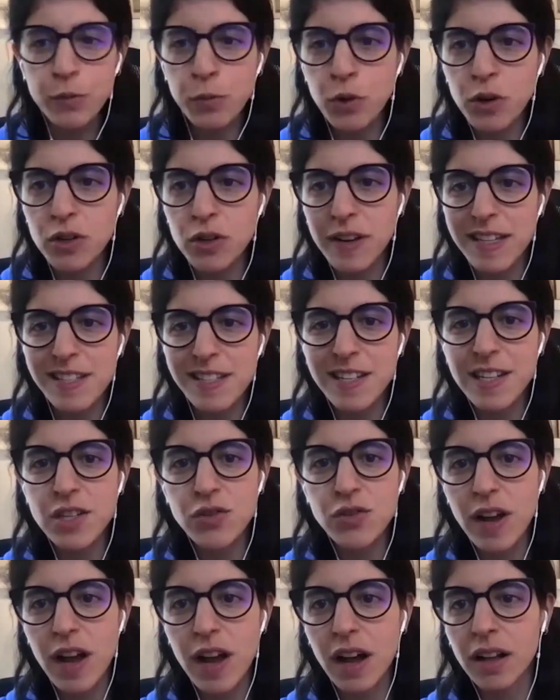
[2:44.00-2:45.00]
born and raised in
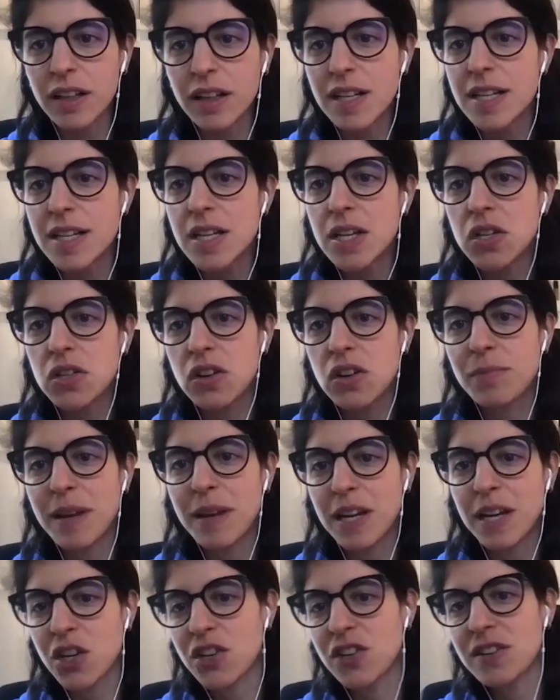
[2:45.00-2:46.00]
Israel, started my
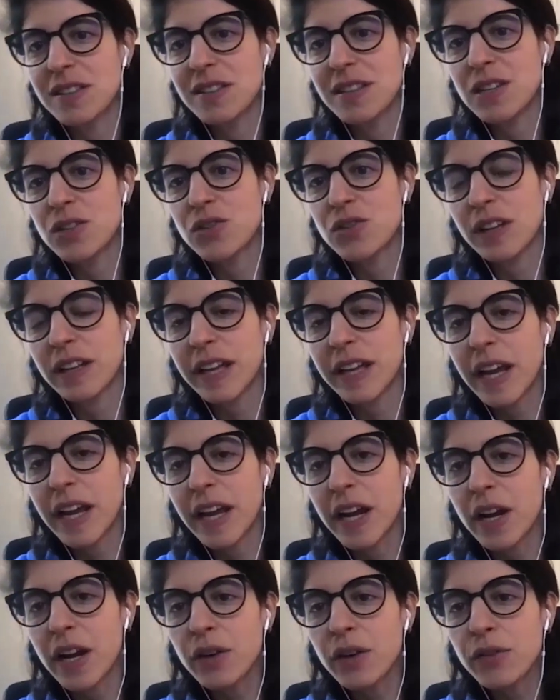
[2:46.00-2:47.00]
career in the Israeli
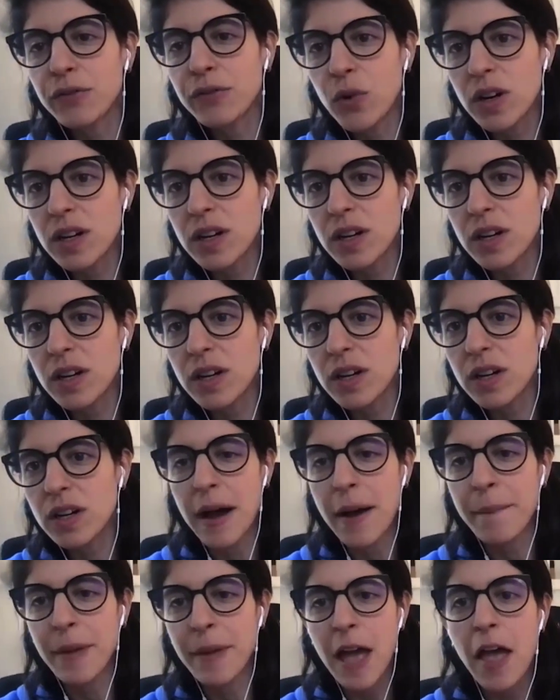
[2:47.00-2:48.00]
Air Force.
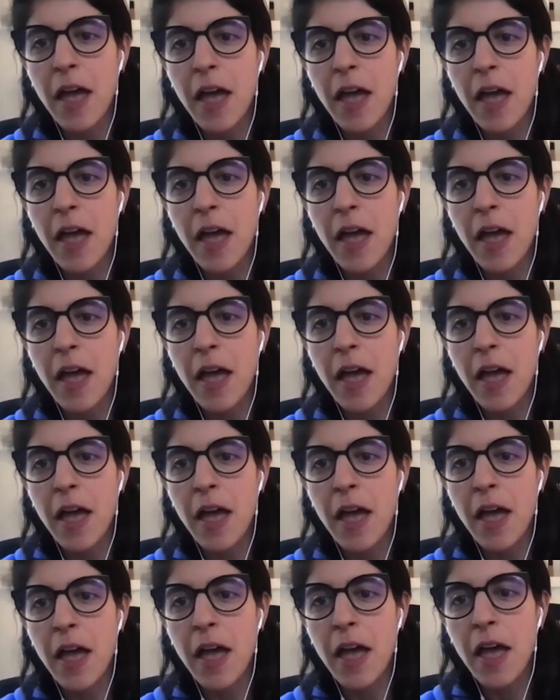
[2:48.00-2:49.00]
And throughout my
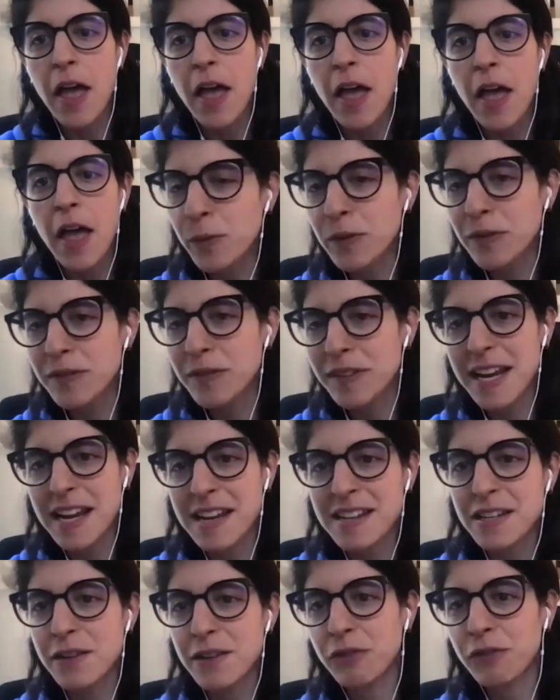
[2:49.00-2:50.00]
career, worked with
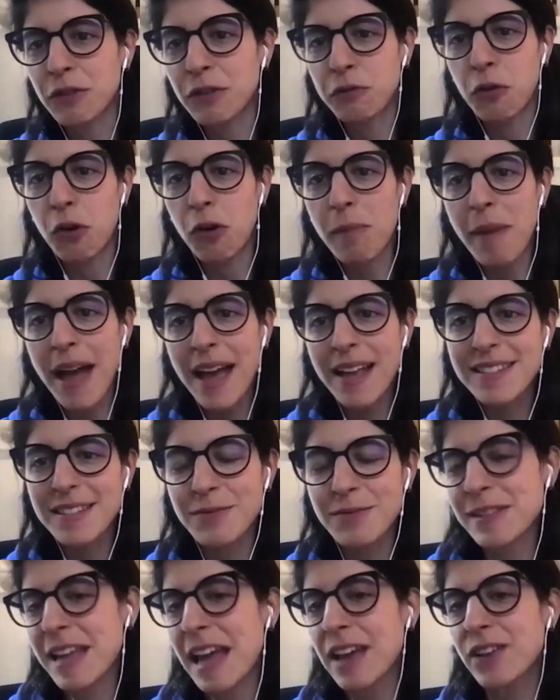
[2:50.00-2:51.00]
data in different formats.
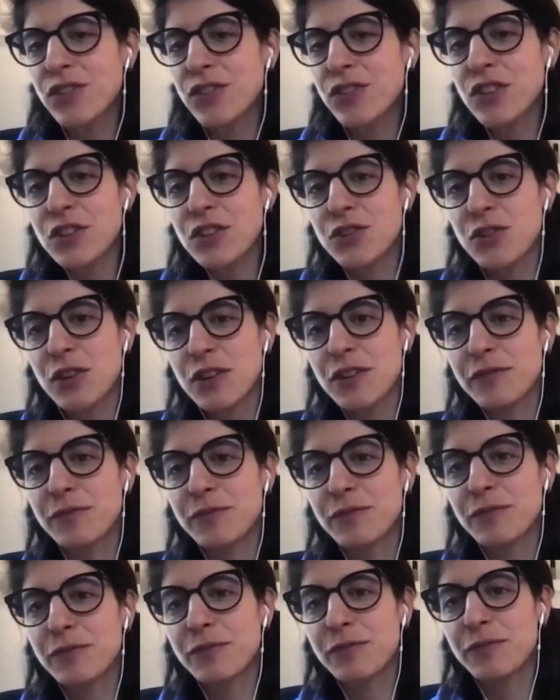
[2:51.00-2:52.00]
And it was actually sort of
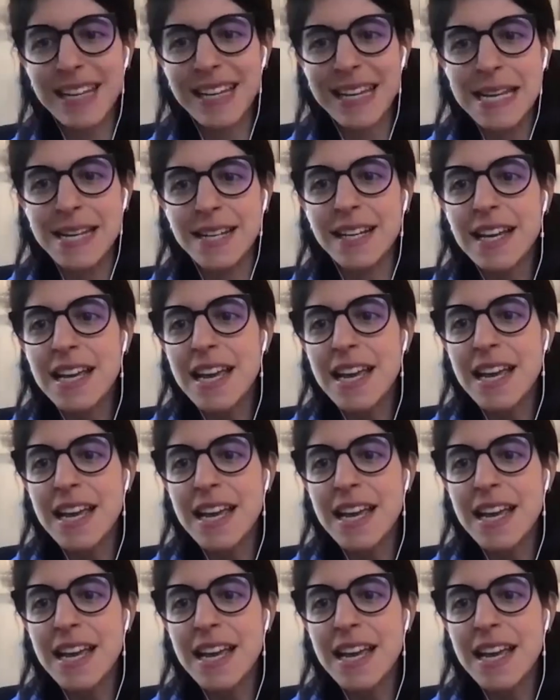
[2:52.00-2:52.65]
present in